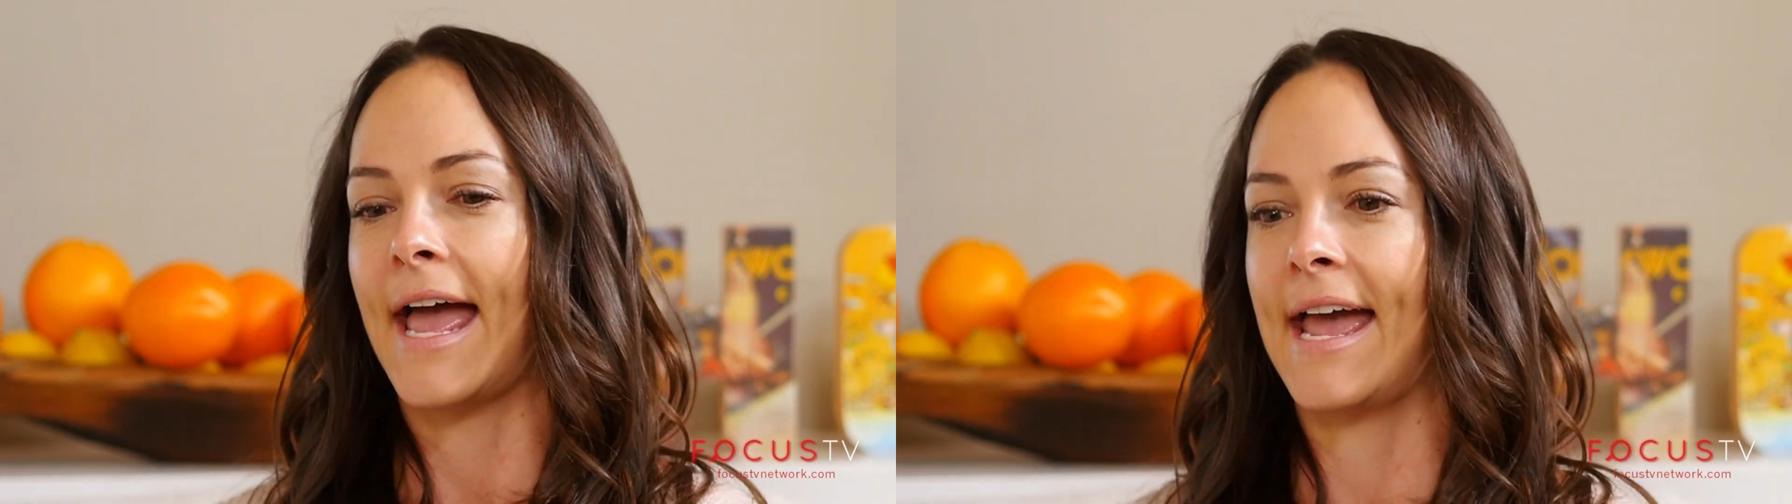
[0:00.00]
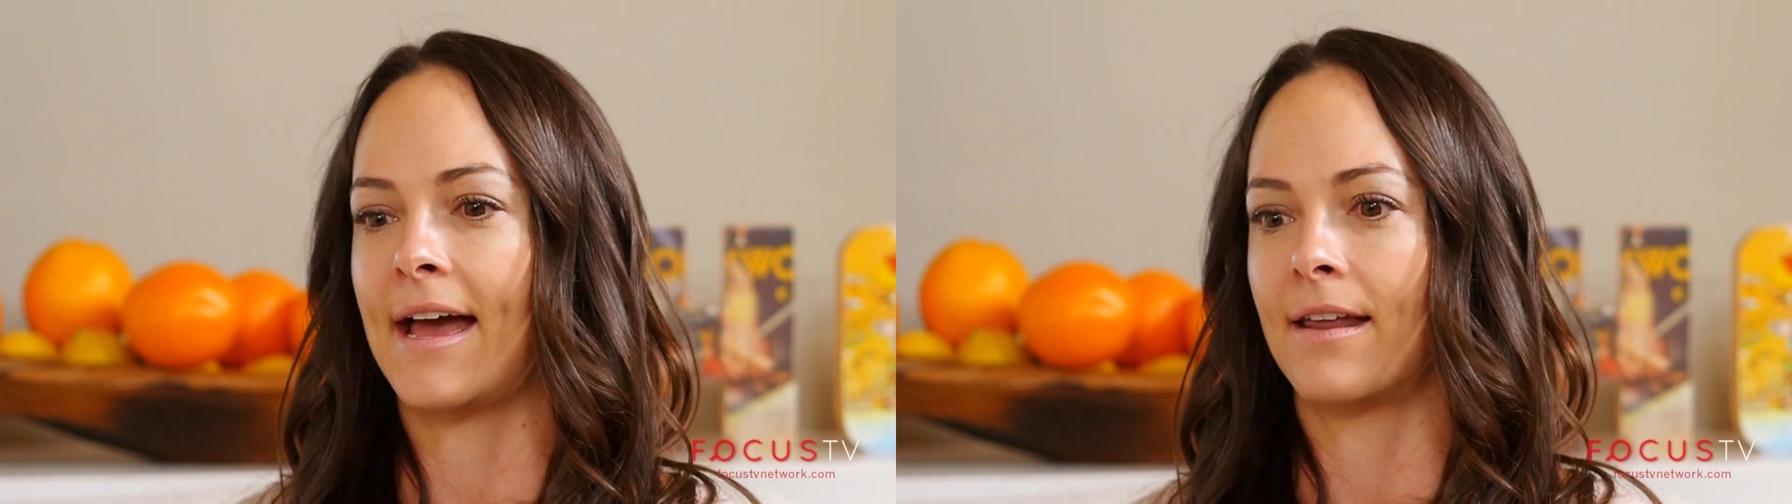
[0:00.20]

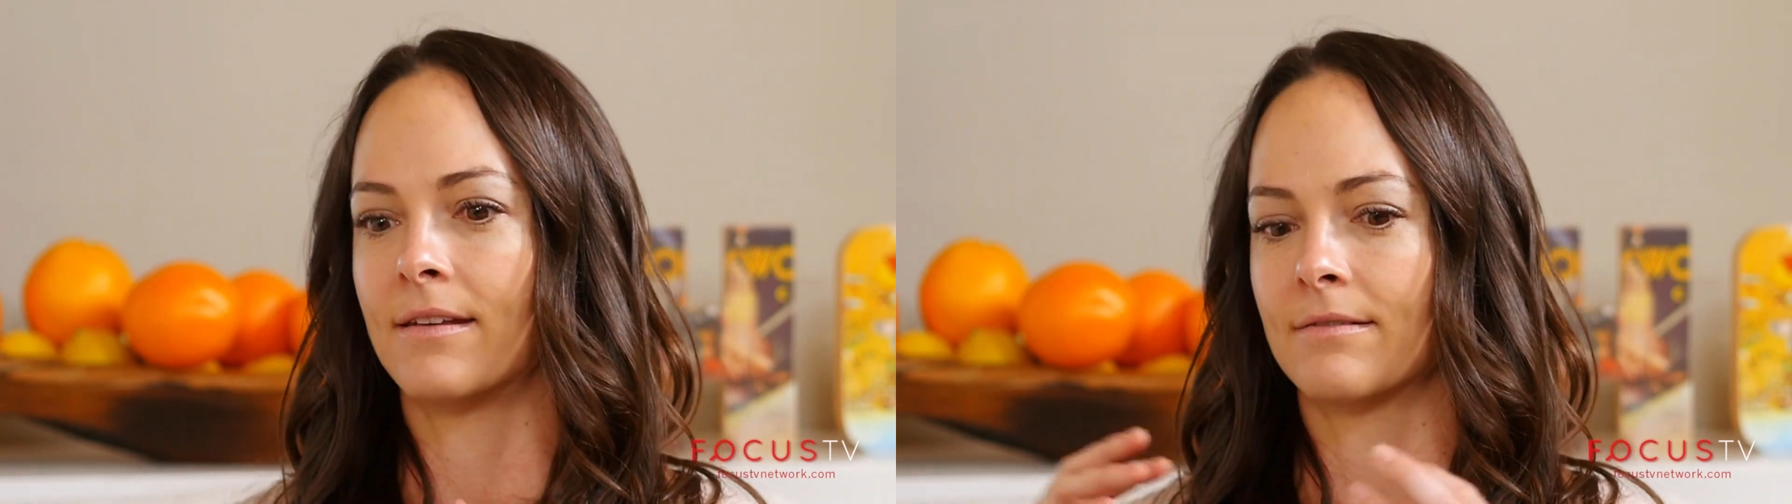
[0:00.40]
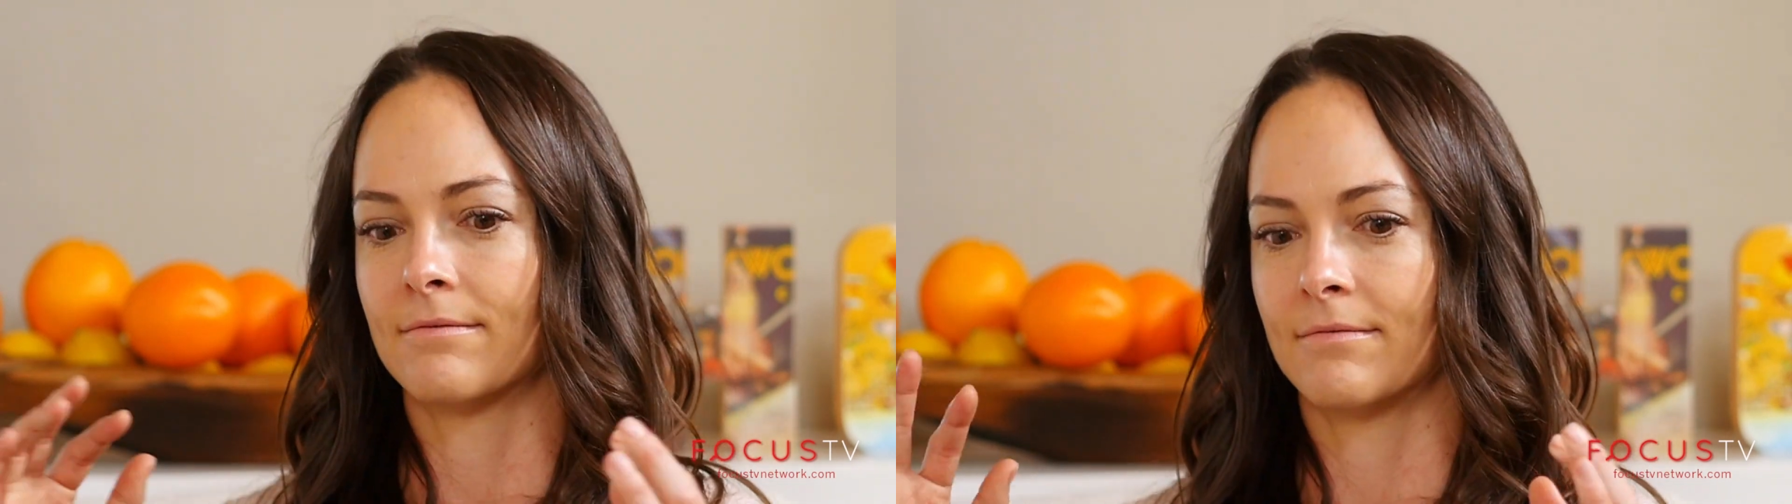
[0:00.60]

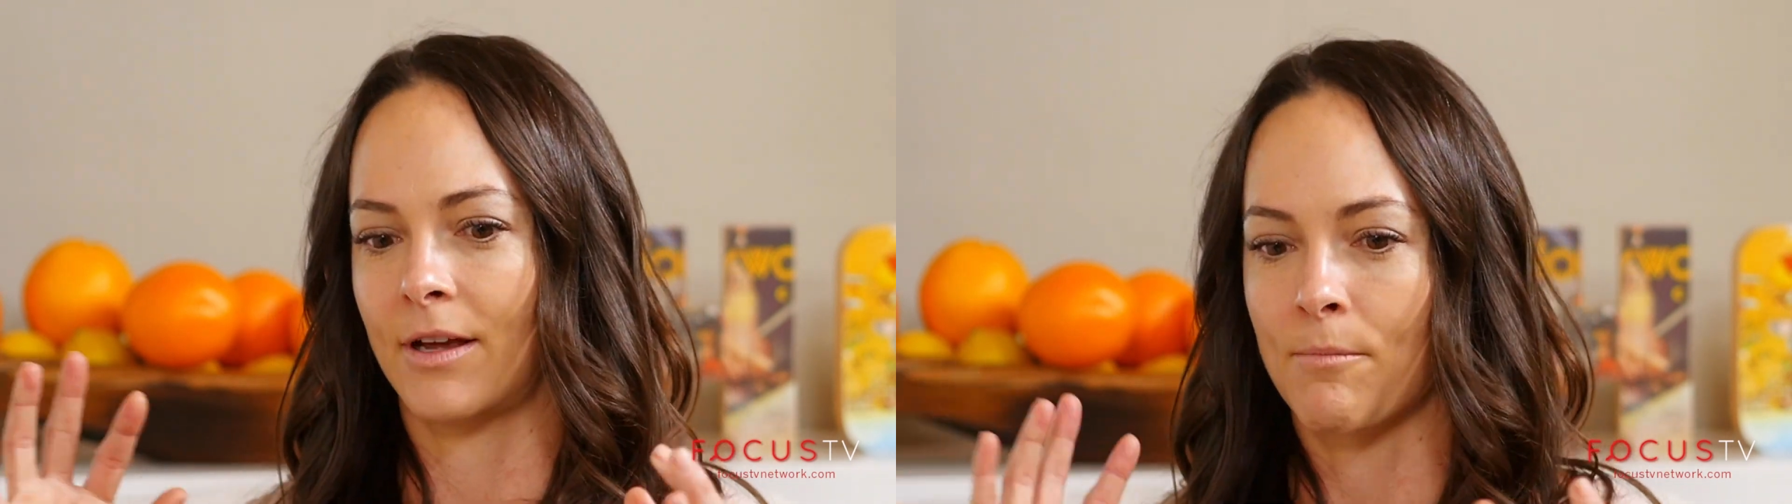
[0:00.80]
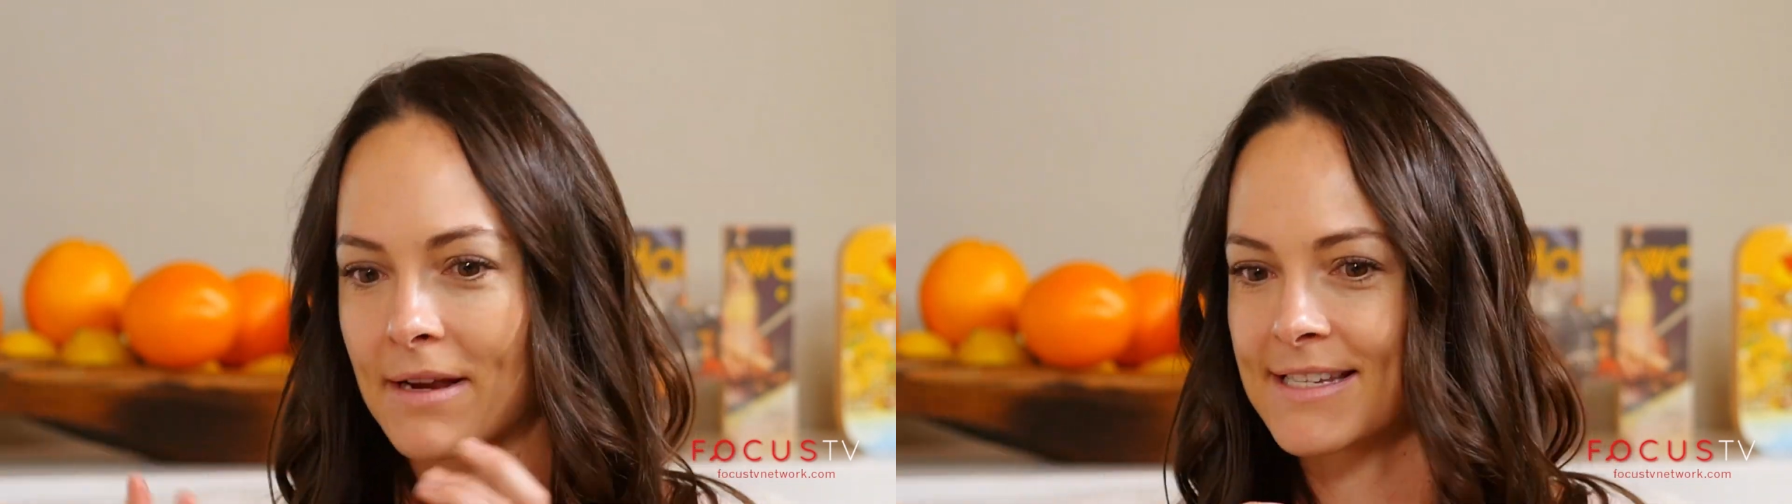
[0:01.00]
and
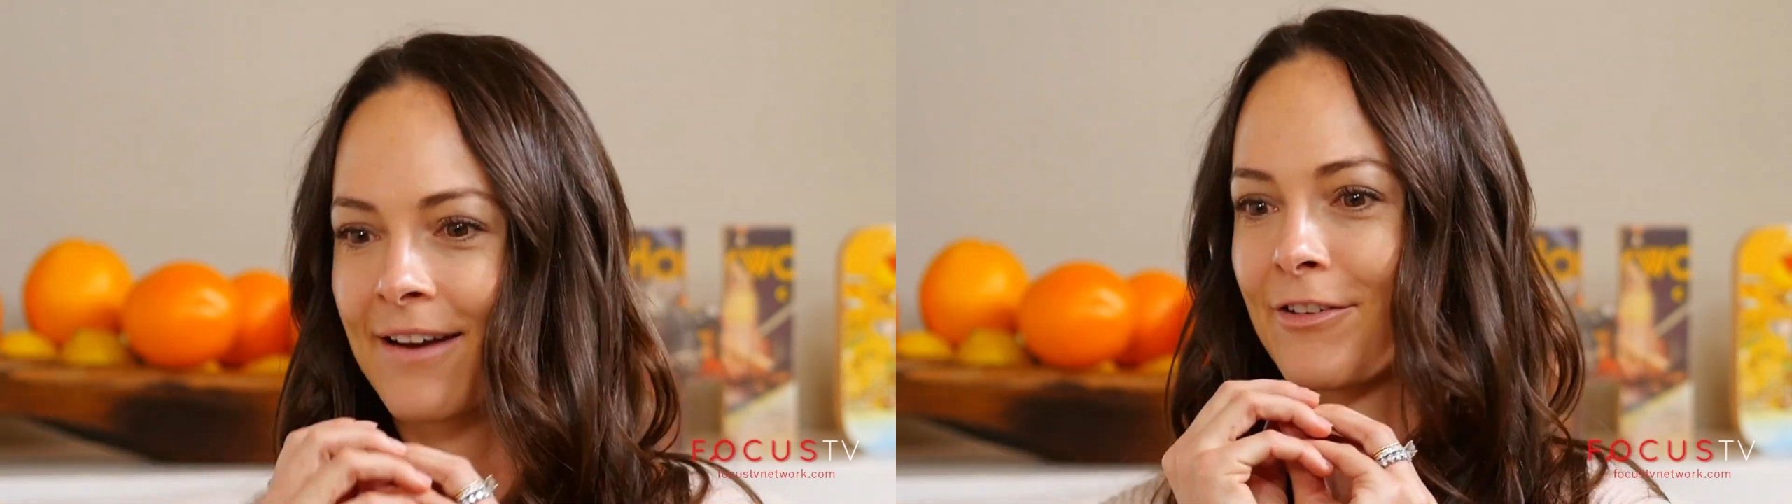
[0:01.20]
they're mixing